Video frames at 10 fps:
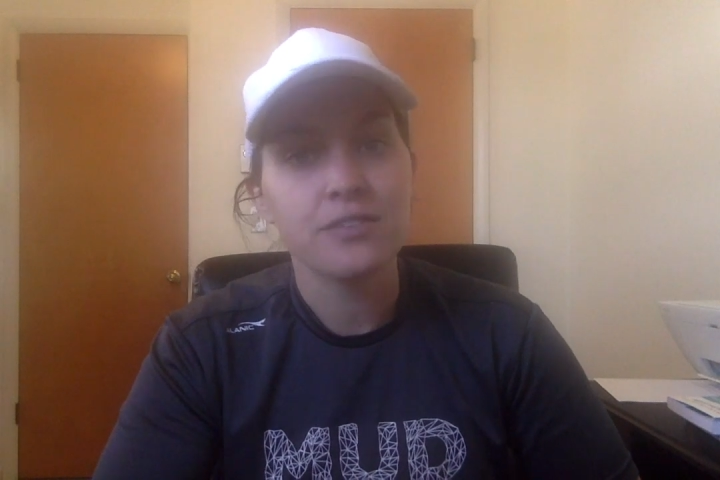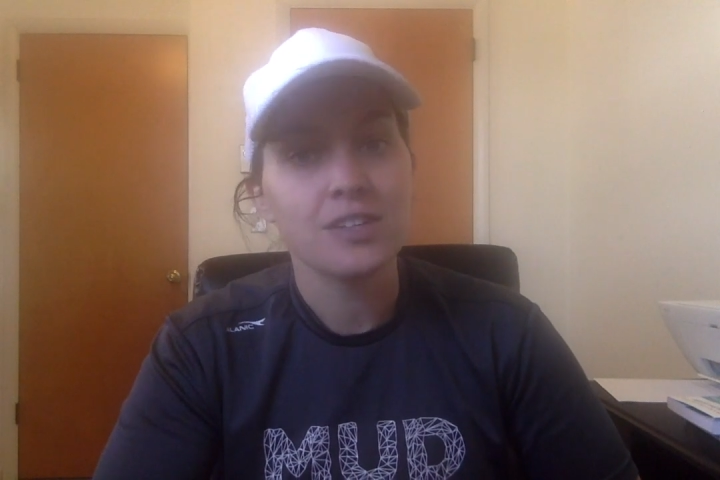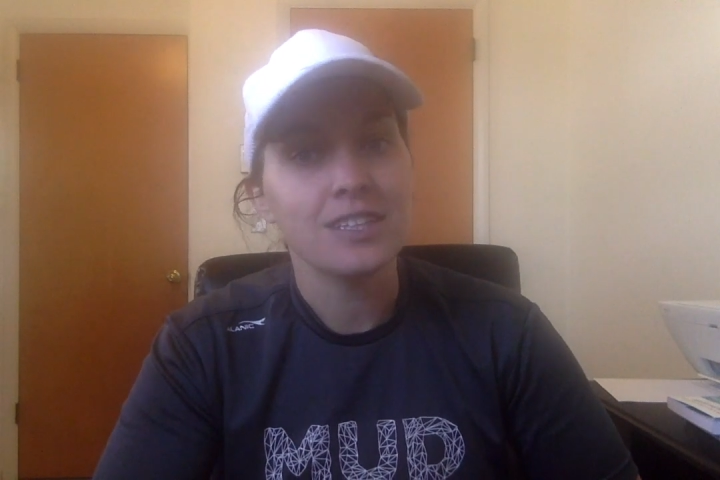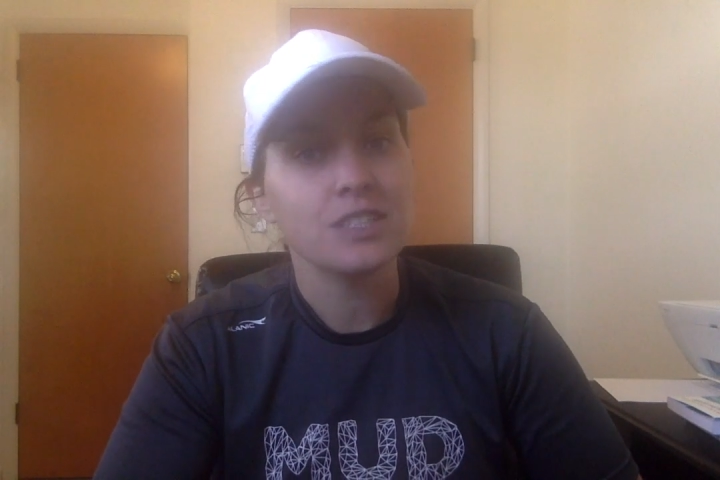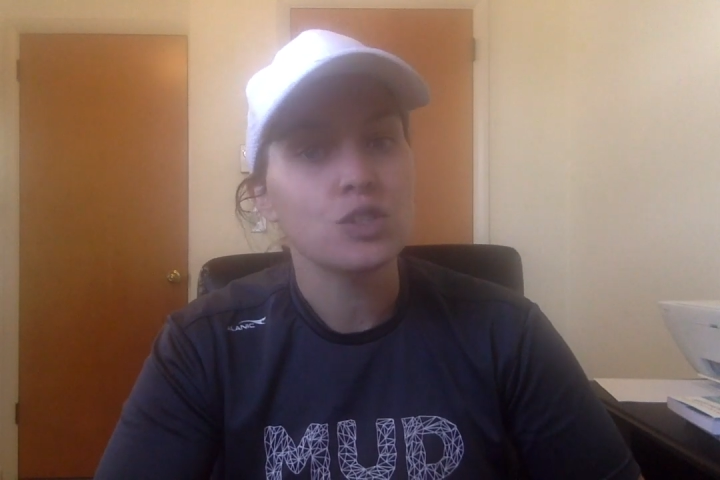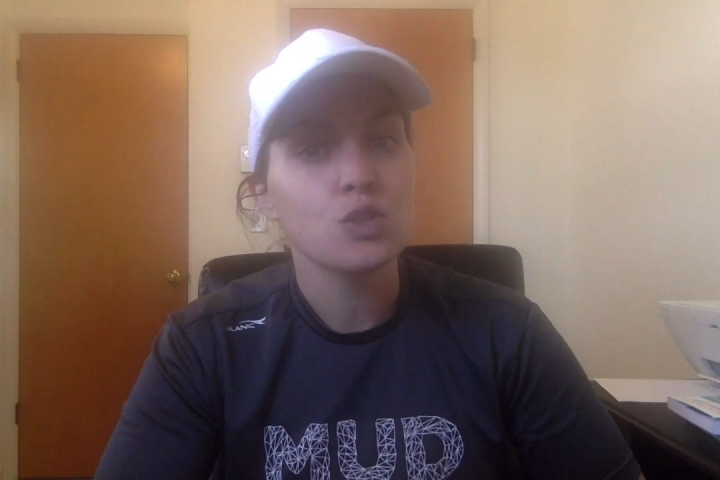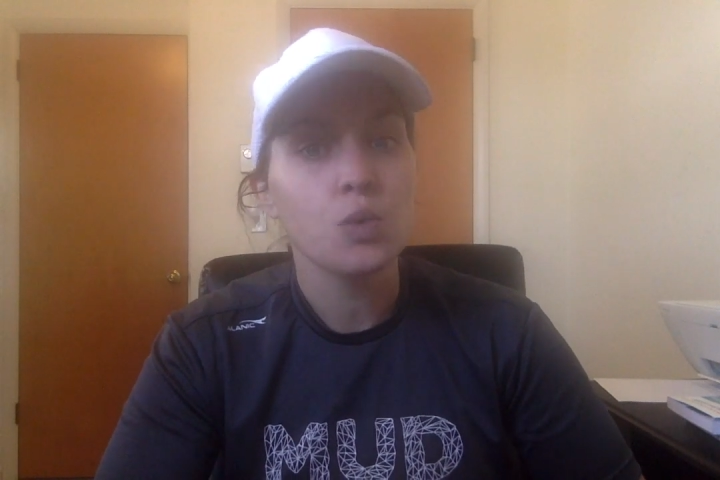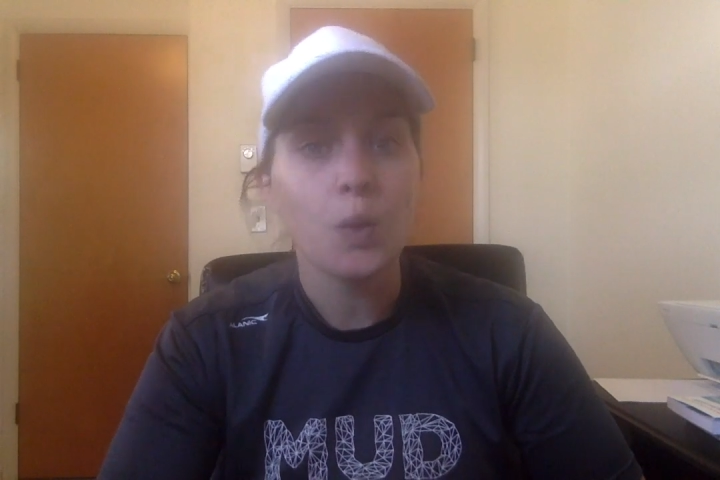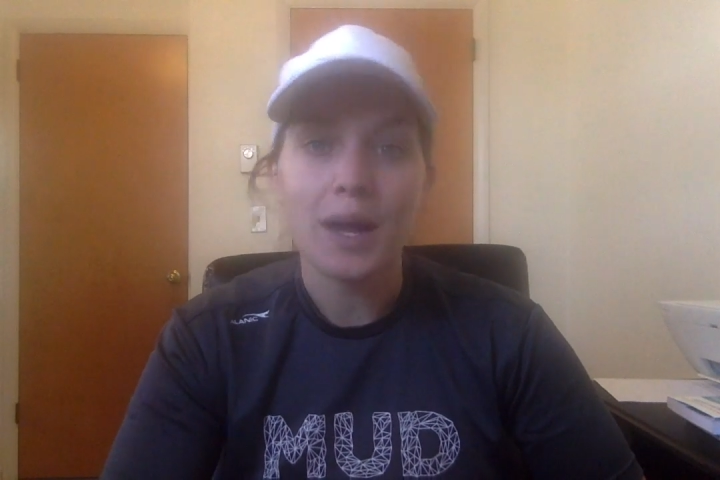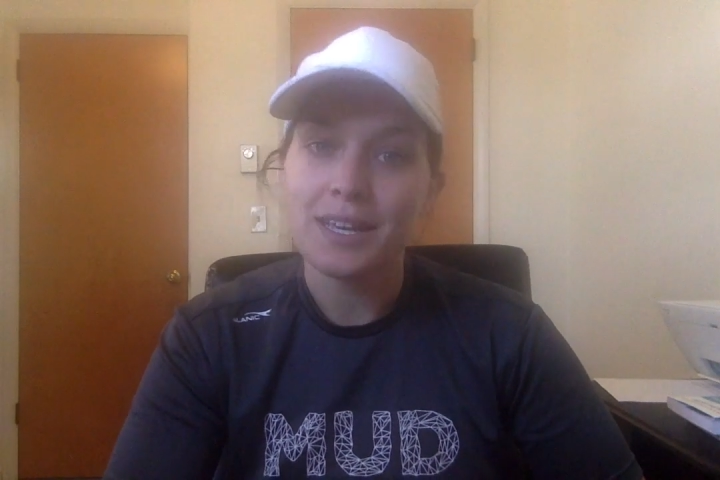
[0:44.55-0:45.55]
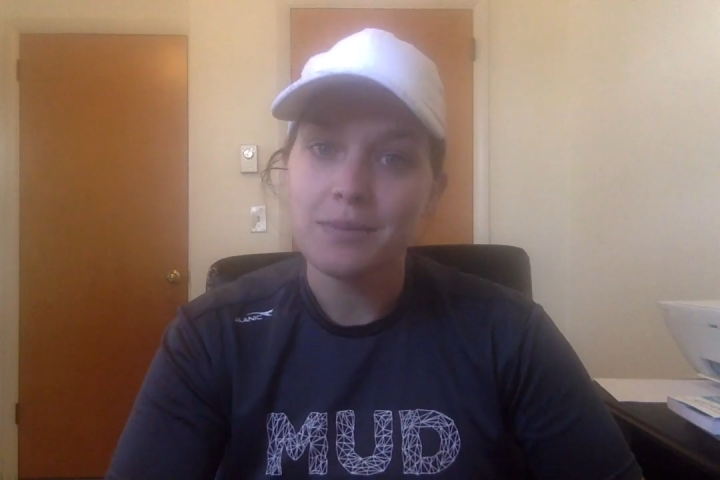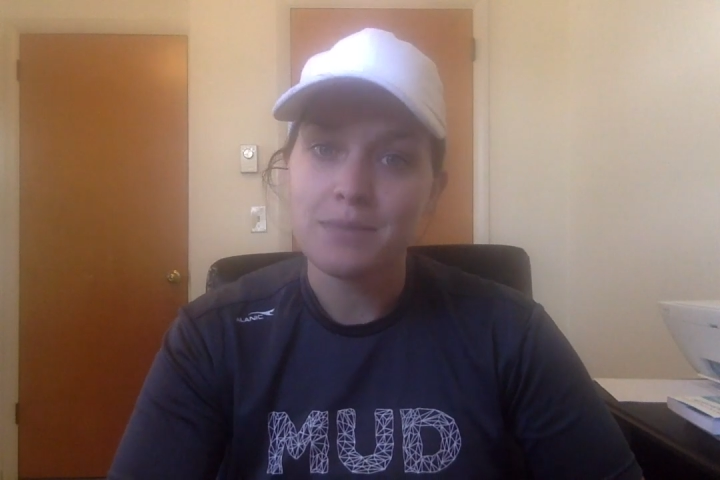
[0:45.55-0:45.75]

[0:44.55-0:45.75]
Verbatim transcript: for at least 20